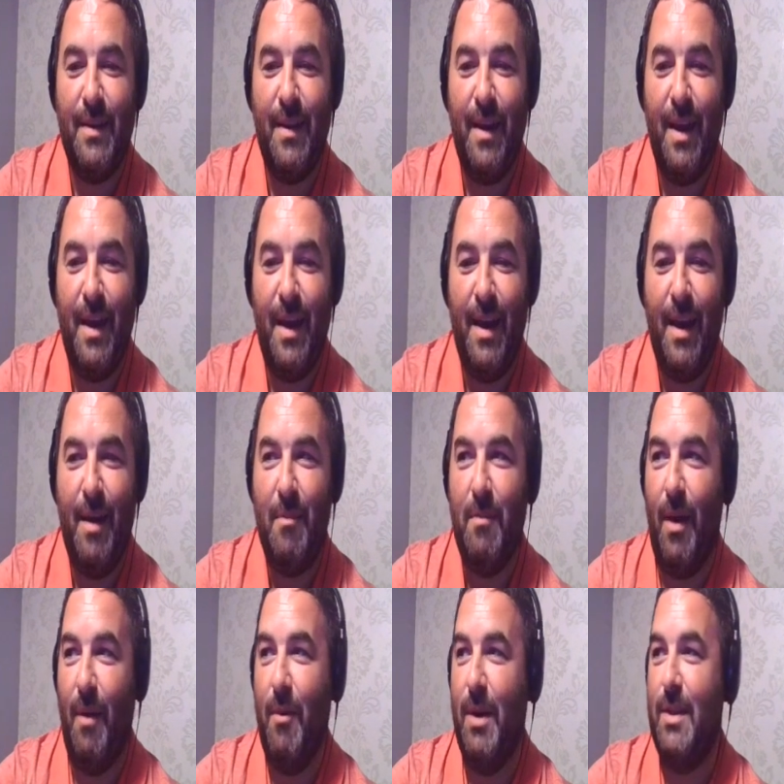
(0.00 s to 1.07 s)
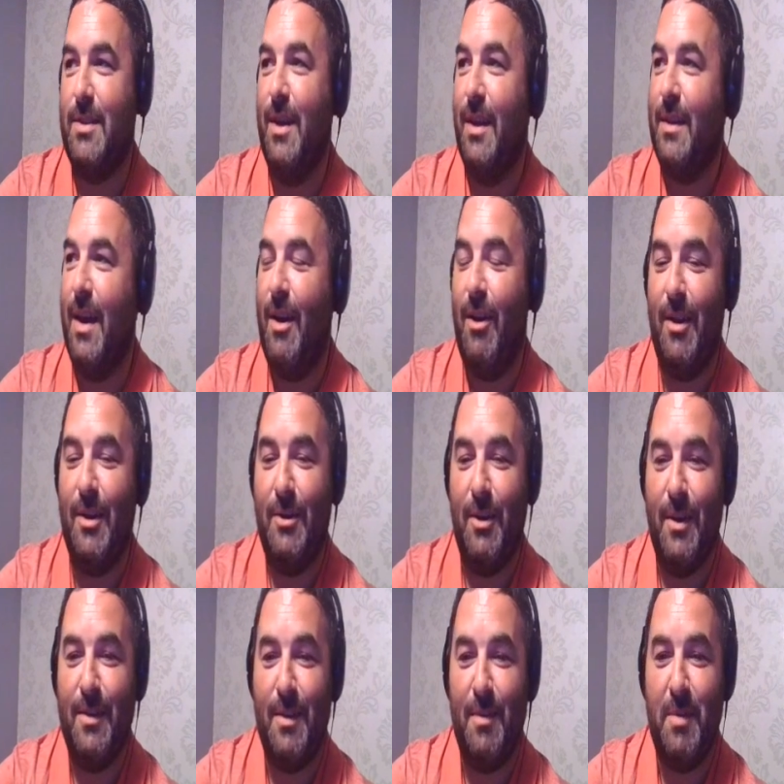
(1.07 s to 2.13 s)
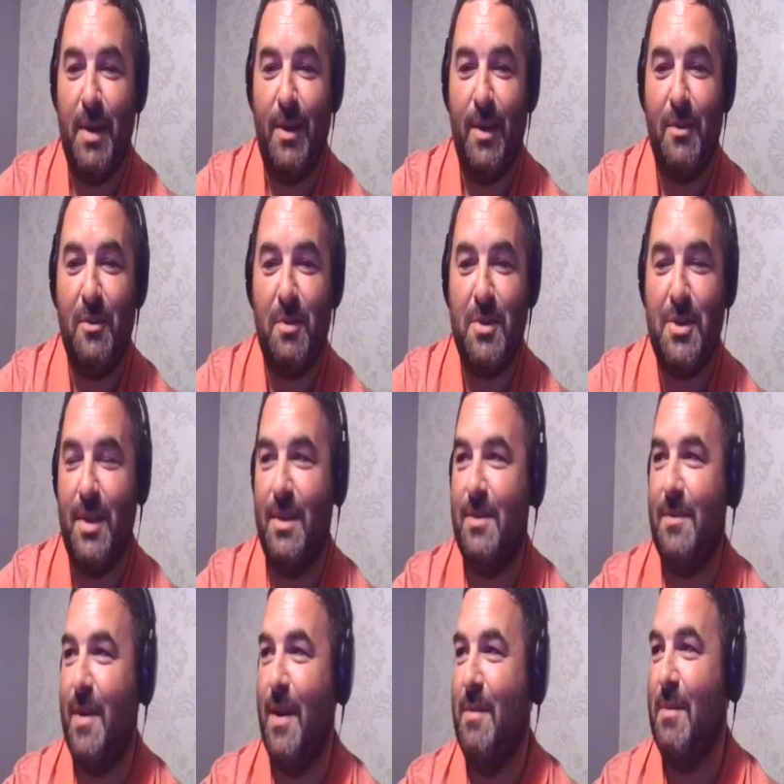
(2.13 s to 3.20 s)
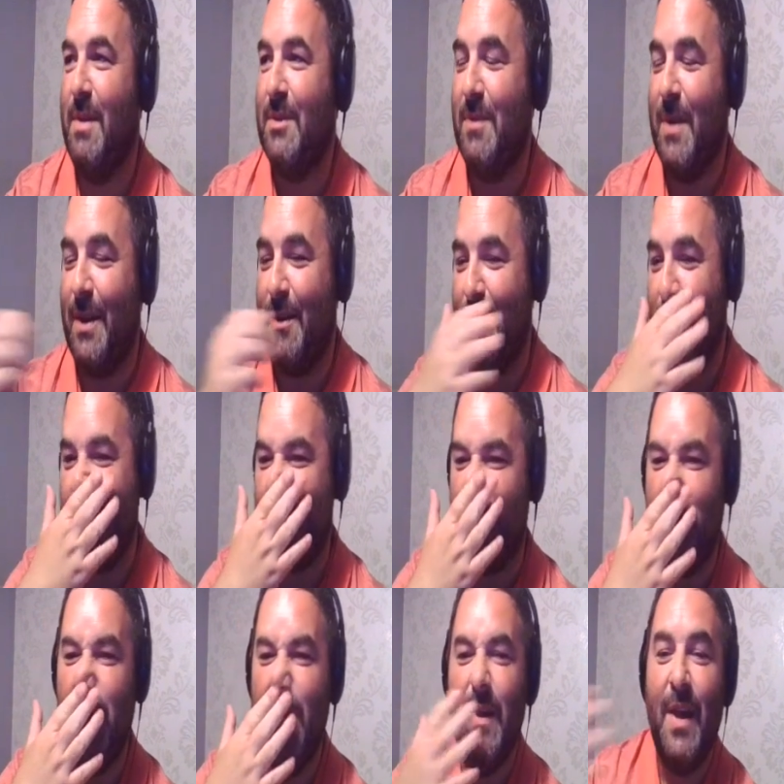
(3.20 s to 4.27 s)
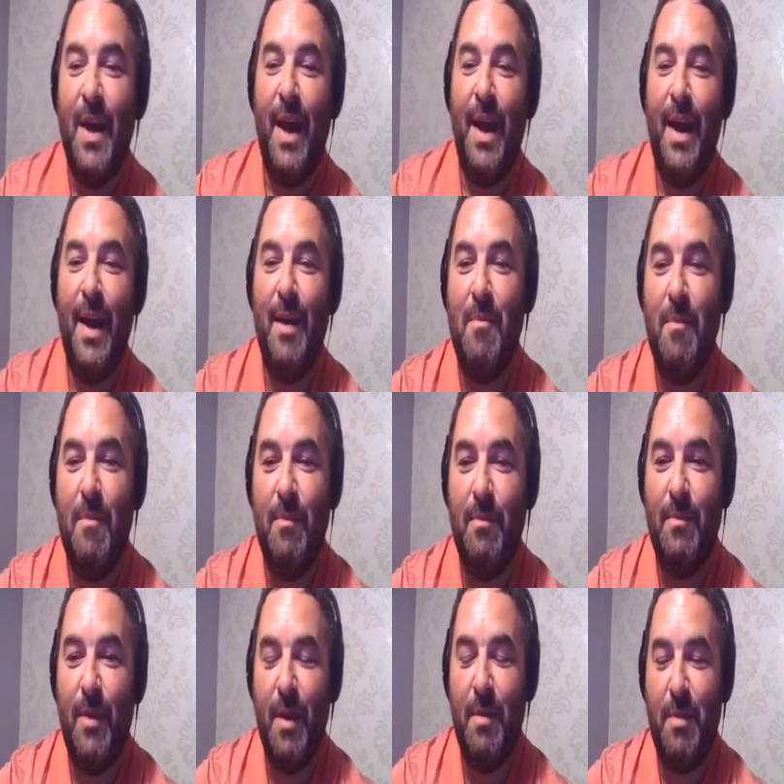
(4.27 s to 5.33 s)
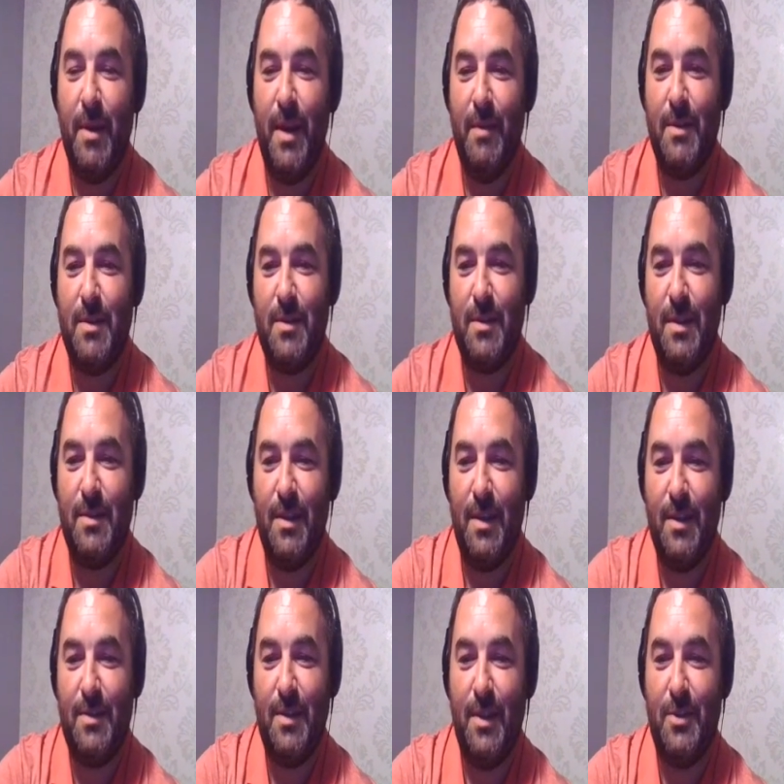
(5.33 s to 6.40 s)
Well, it's not that hot in Ireland, I'm being honest with you. It's very mixed weather-wise, but I believe it's